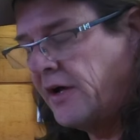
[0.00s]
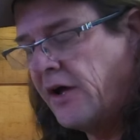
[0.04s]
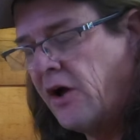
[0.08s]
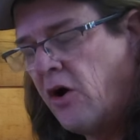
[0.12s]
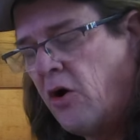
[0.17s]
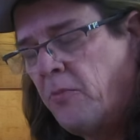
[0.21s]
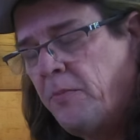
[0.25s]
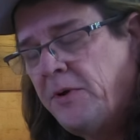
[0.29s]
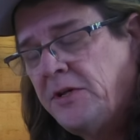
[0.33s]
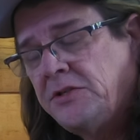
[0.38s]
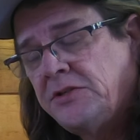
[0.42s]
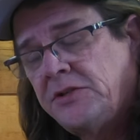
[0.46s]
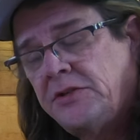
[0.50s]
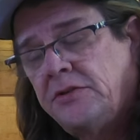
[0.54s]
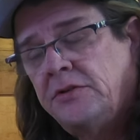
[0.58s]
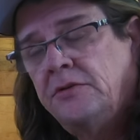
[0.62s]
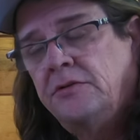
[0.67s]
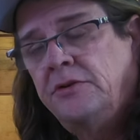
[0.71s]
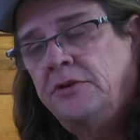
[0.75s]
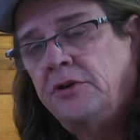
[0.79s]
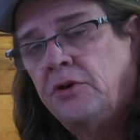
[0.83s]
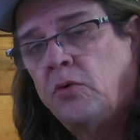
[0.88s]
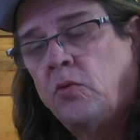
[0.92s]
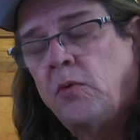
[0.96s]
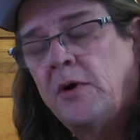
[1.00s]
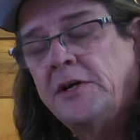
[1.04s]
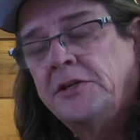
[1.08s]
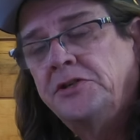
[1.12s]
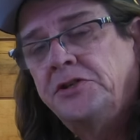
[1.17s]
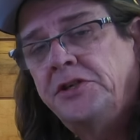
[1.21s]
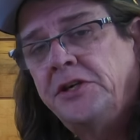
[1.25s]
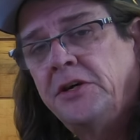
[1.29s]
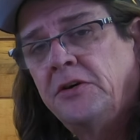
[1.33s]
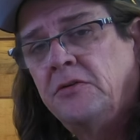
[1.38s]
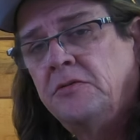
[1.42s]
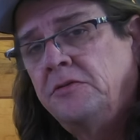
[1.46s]
helmets, your
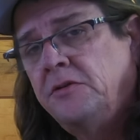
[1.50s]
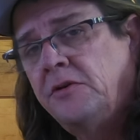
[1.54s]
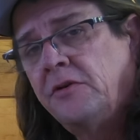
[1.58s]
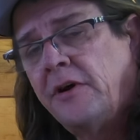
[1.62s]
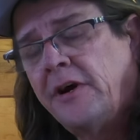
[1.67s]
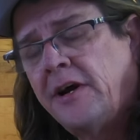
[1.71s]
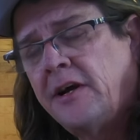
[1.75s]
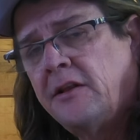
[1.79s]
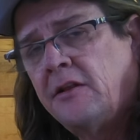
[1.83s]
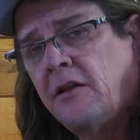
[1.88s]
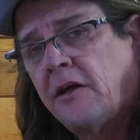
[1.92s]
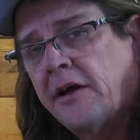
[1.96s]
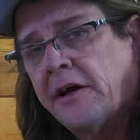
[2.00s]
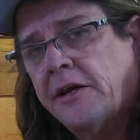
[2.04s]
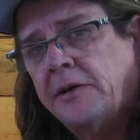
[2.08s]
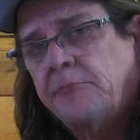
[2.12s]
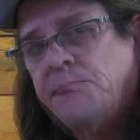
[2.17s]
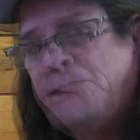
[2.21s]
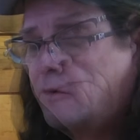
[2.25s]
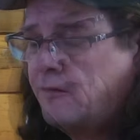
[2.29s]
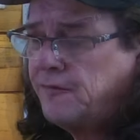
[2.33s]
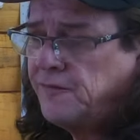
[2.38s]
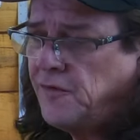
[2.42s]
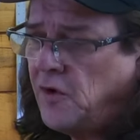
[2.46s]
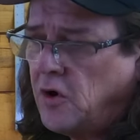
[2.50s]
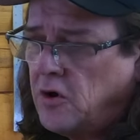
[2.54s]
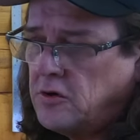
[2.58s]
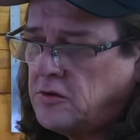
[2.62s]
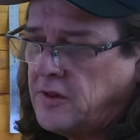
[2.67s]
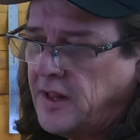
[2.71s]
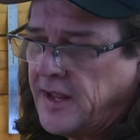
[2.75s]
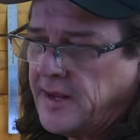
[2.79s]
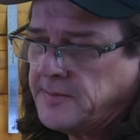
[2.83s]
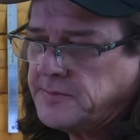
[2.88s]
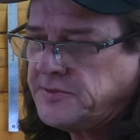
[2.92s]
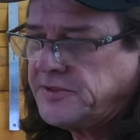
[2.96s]
windshield and your headlight, fog
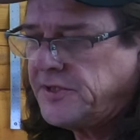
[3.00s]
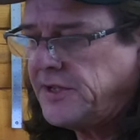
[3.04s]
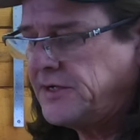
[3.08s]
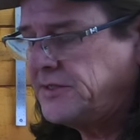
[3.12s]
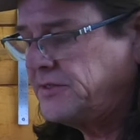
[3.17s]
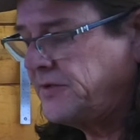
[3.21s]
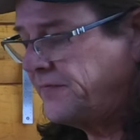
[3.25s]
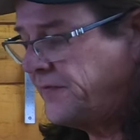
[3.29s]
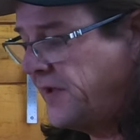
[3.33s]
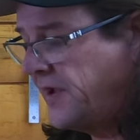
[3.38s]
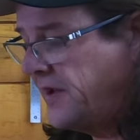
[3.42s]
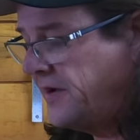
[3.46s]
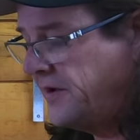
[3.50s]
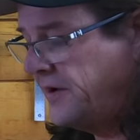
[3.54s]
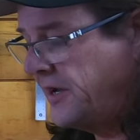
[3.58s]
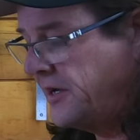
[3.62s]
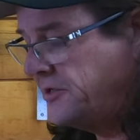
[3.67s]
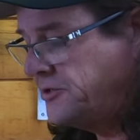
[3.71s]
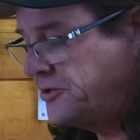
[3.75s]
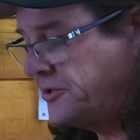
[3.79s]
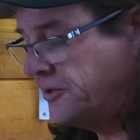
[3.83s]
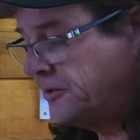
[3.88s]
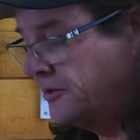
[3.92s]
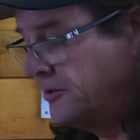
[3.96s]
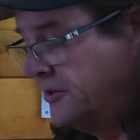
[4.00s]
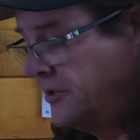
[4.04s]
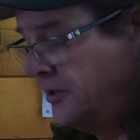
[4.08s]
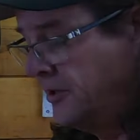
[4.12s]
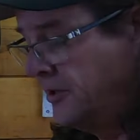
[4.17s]
lamps, things of that nature?